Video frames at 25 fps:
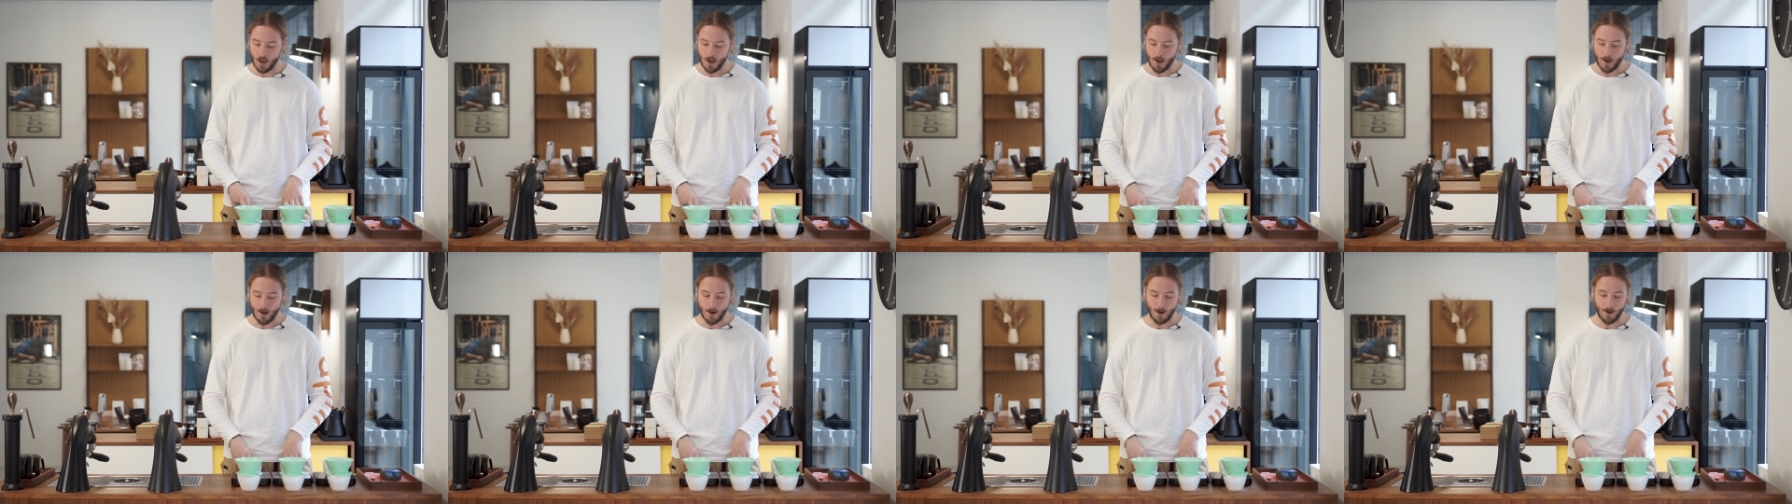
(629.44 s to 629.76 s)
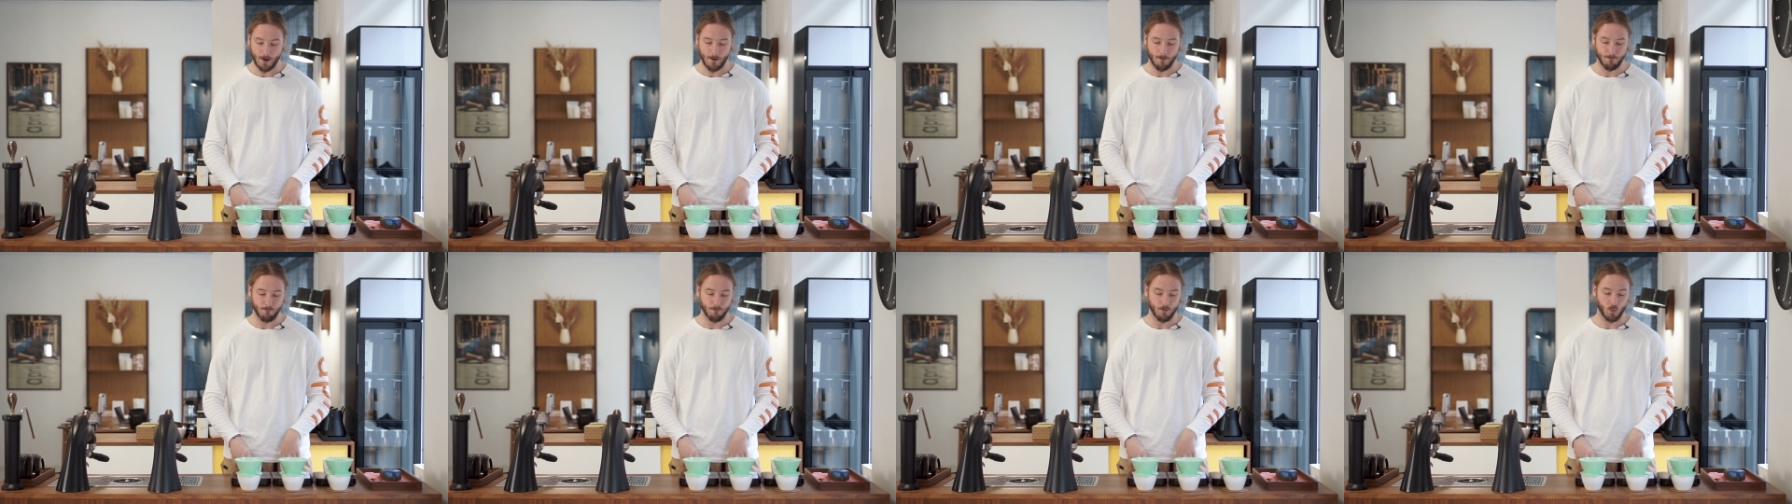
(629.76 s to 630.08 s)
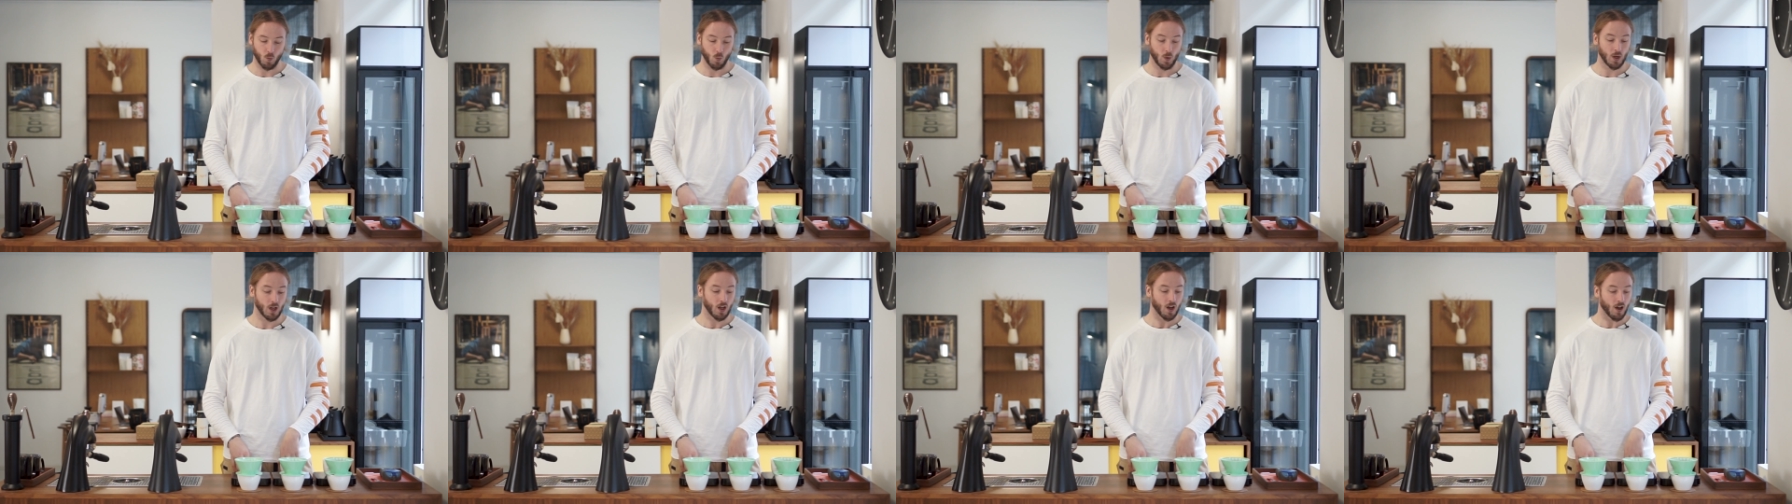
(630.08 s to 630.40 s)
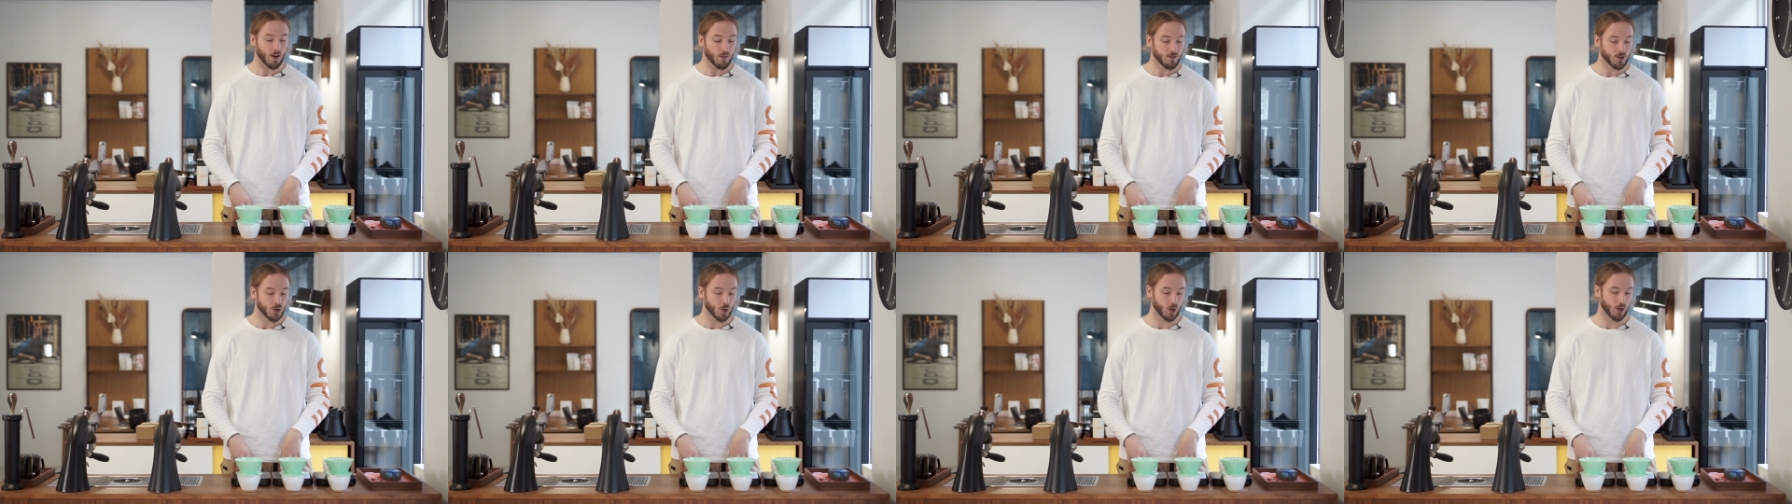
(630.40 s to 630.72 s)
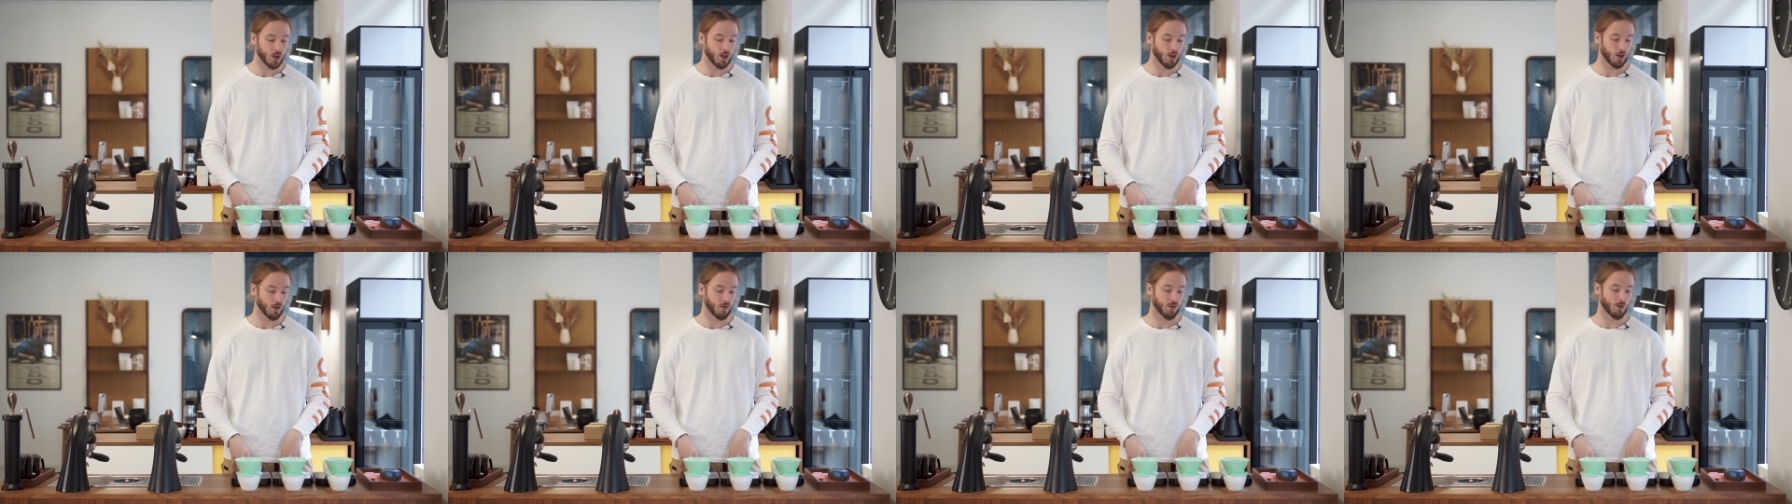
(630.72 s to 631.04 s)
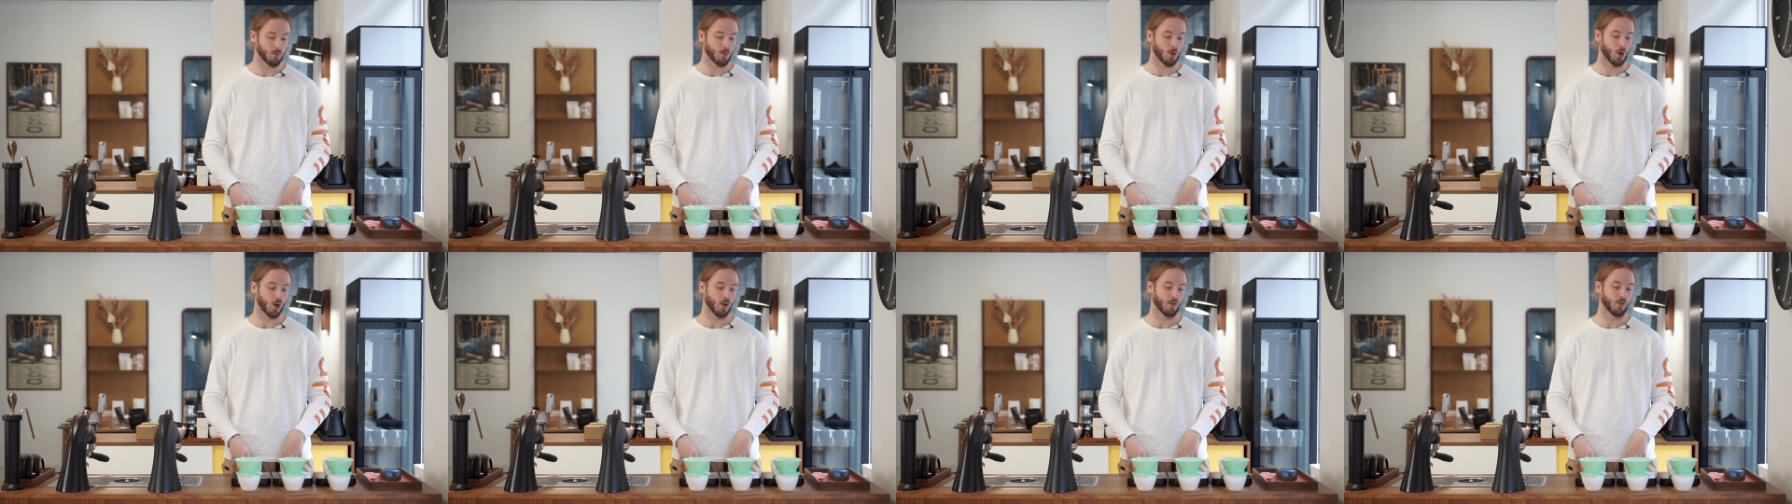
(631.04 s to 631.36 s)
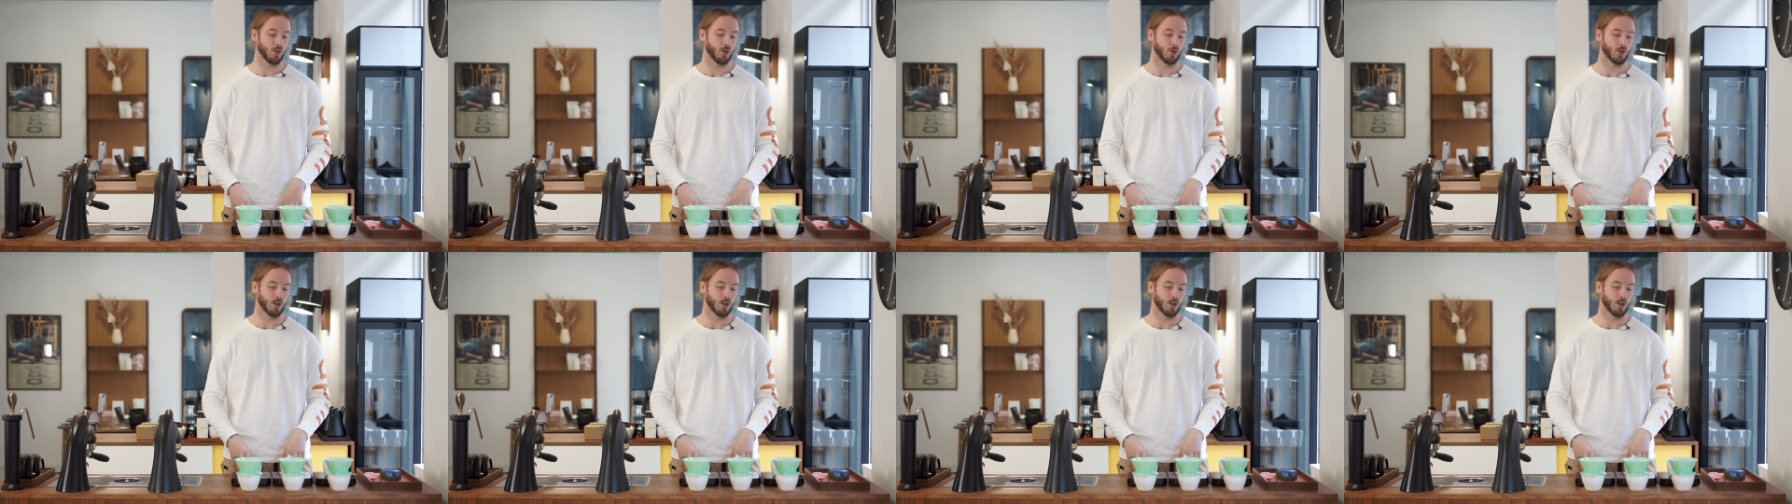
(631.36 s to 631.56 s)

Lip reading: We love to hear from all of you